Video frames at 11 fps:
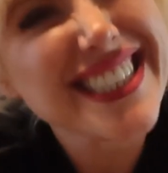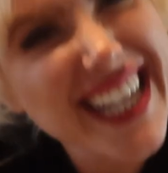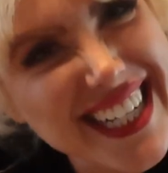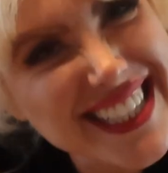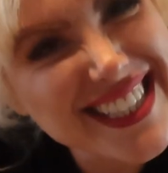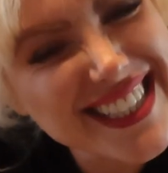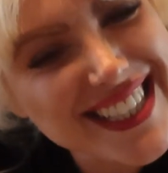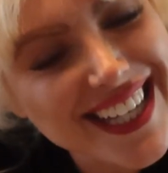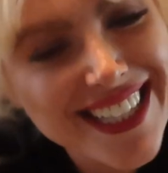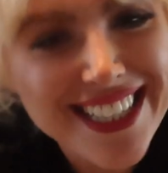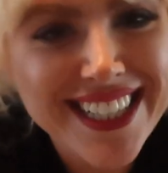yes.
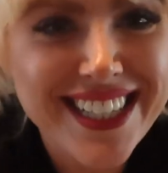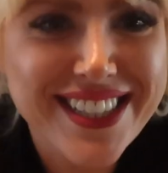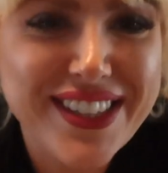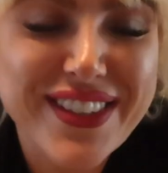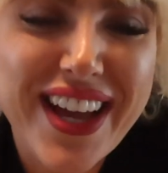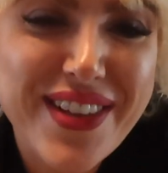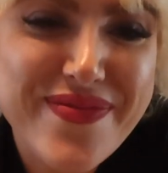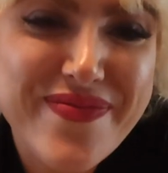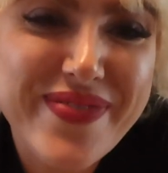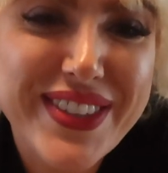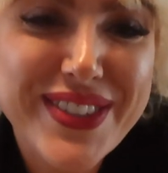So, yeah,
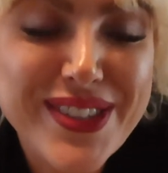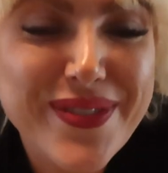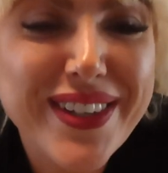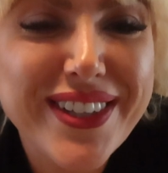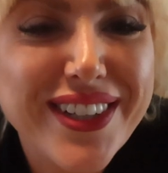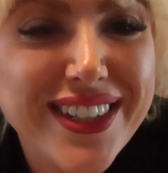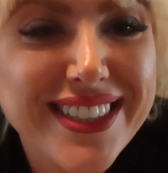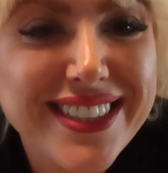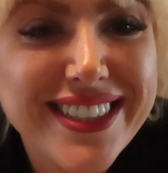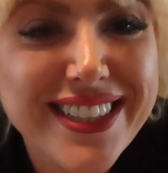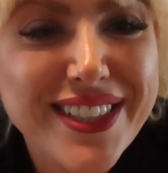so it's been
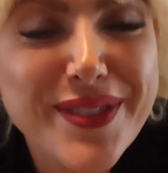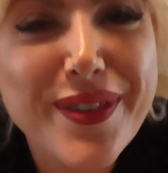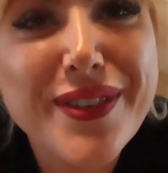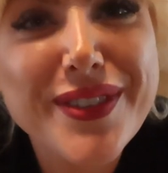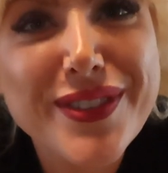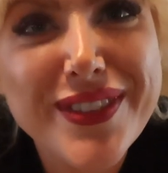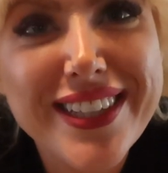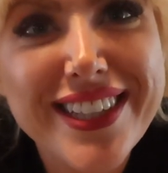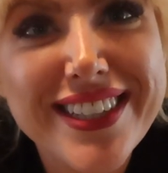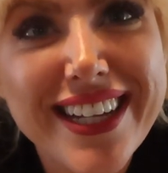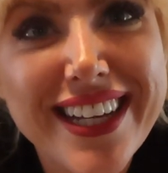good, it's, it was a really
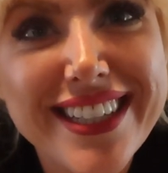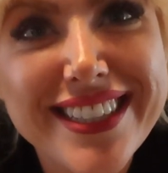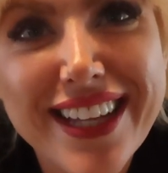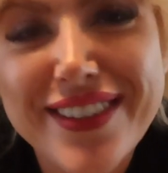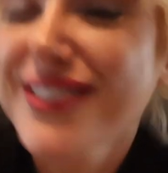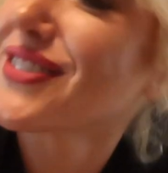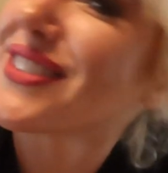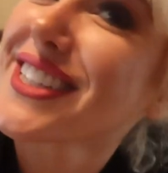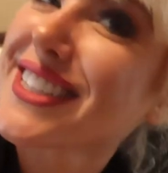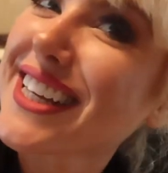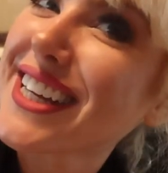good night. That was a
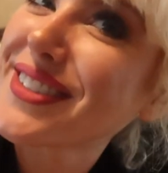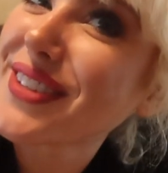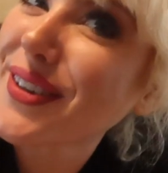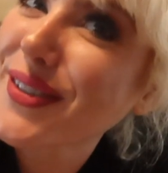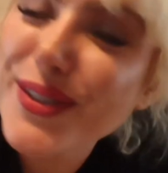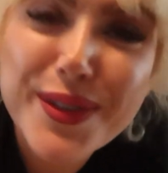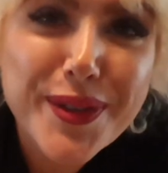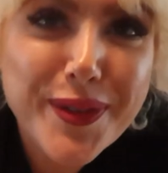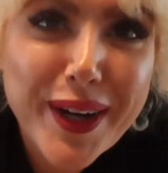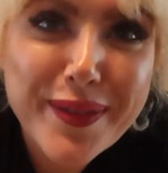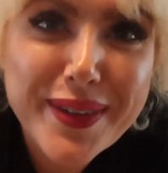really good night. I was really
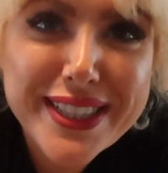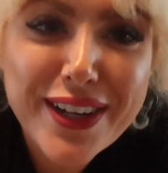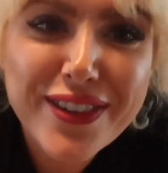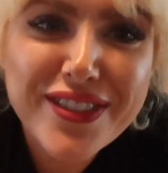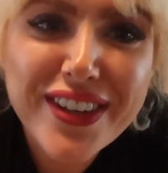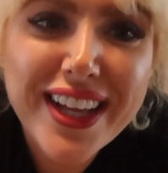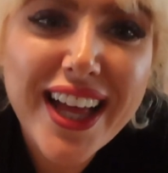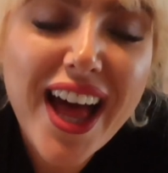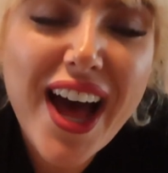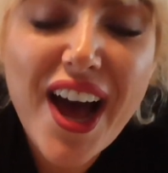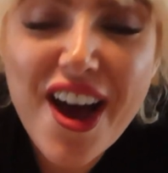proud of myself.
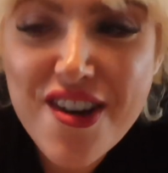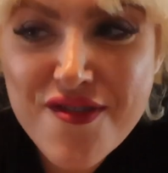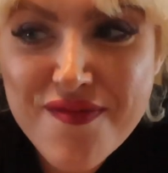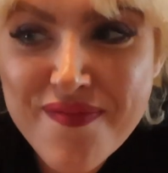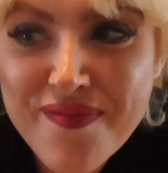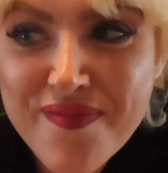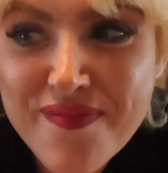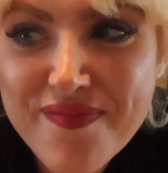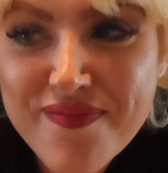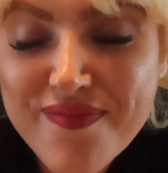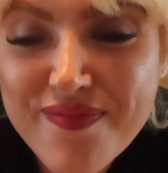Um,
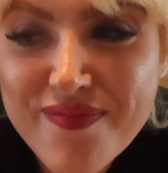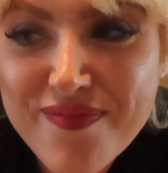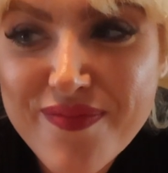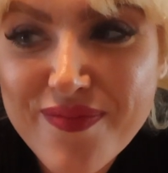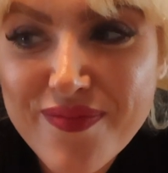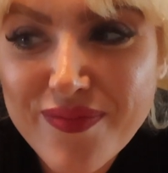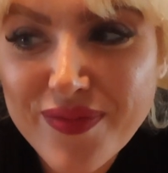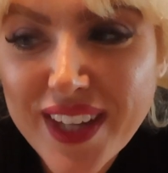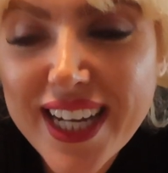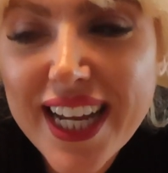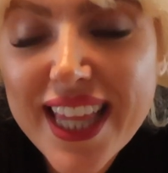
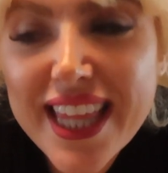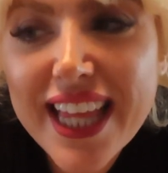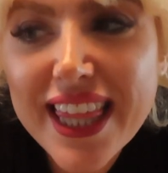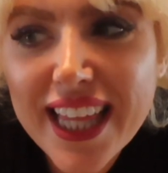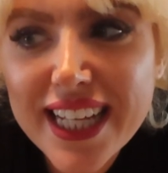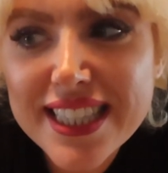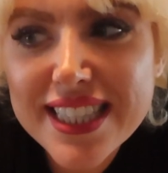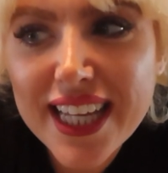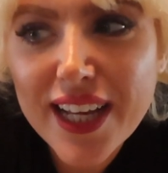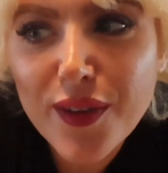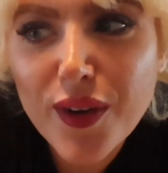and I think that's
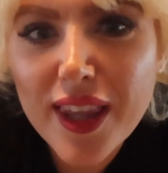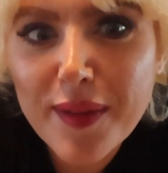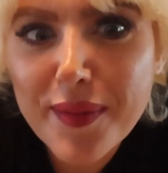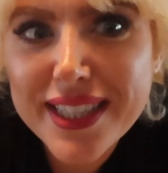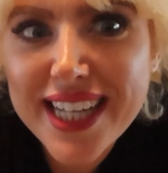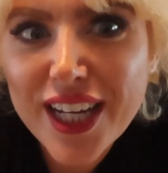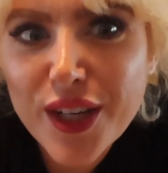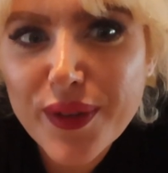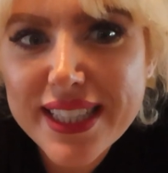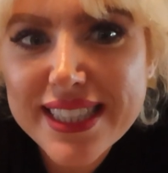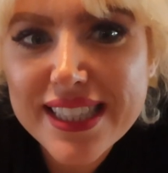like one of the big
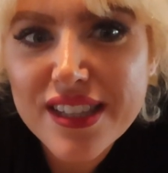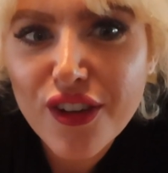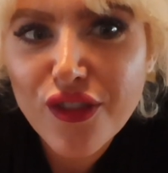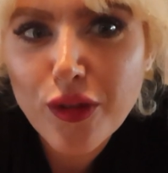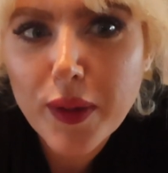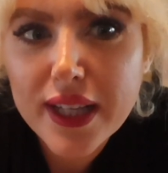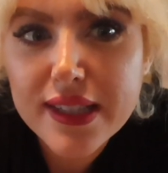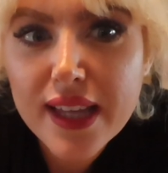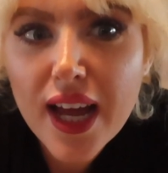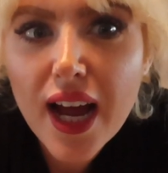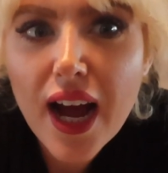takeaways this year for me
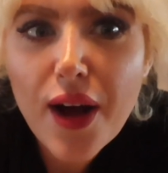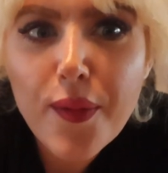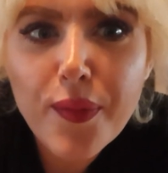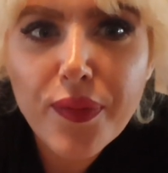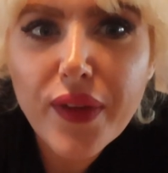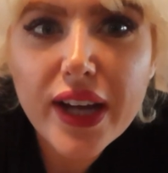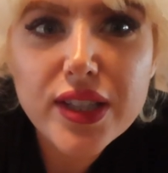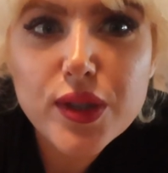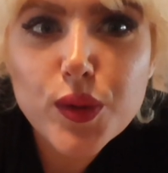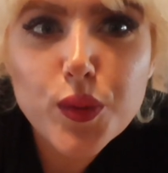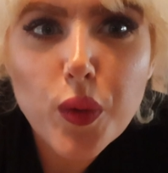is I
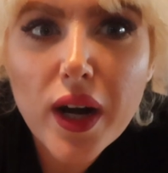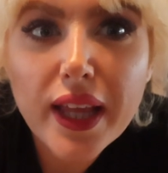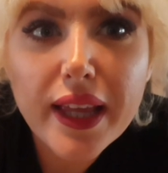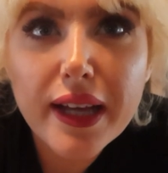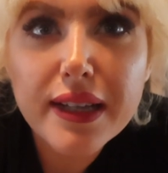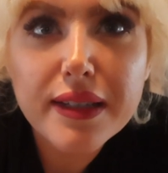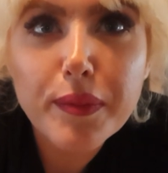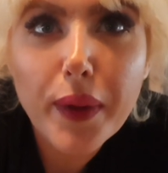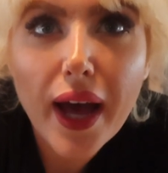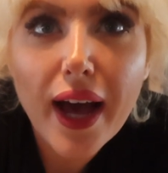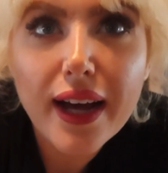just want to get
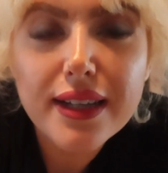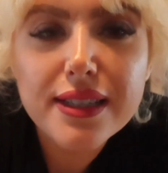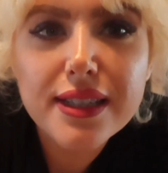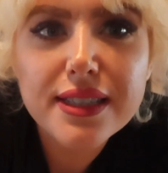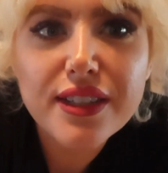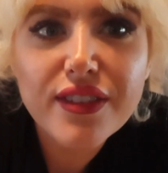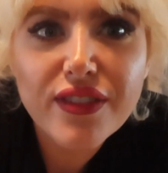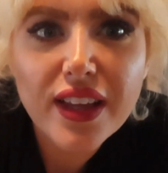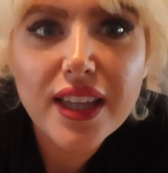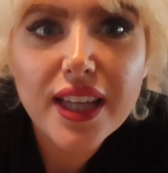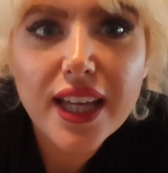back to
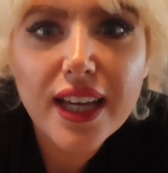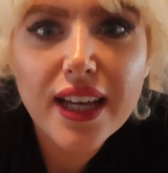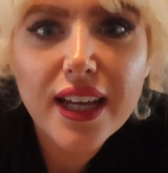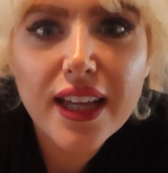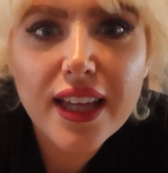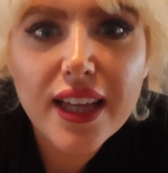feeling